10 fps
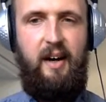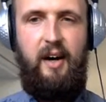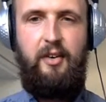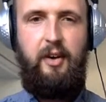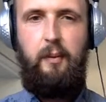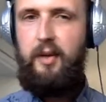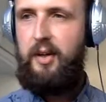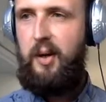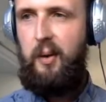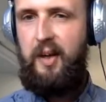I don't want
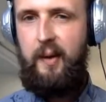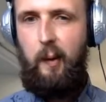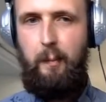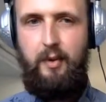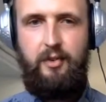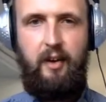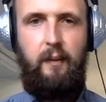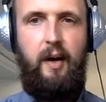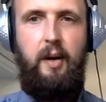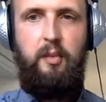to cock it up.
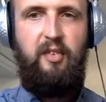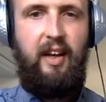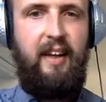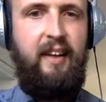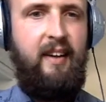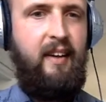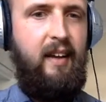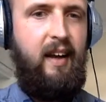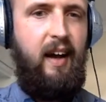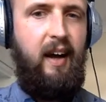So hopefully,
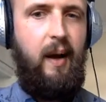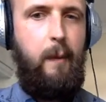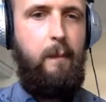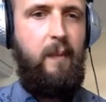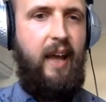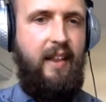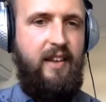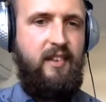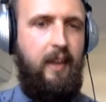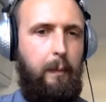um, yeah,
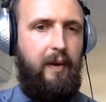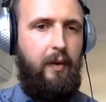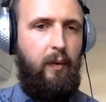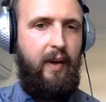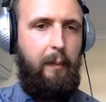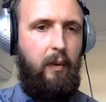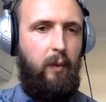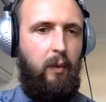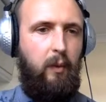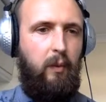that's a little bit annoying, but
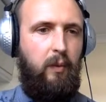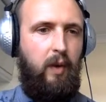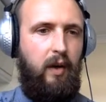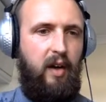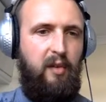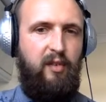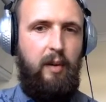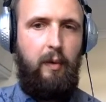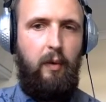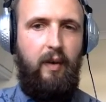we'll
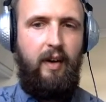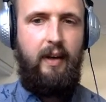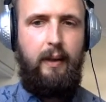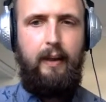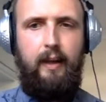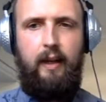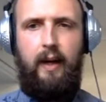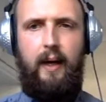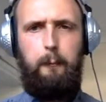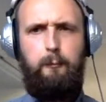hopefully be all right.
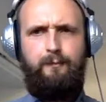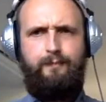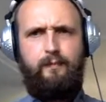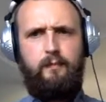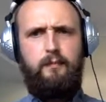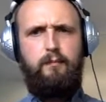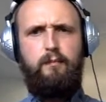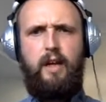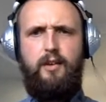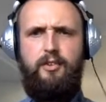Um,
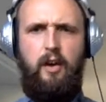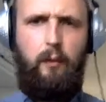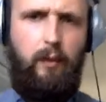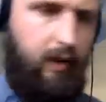so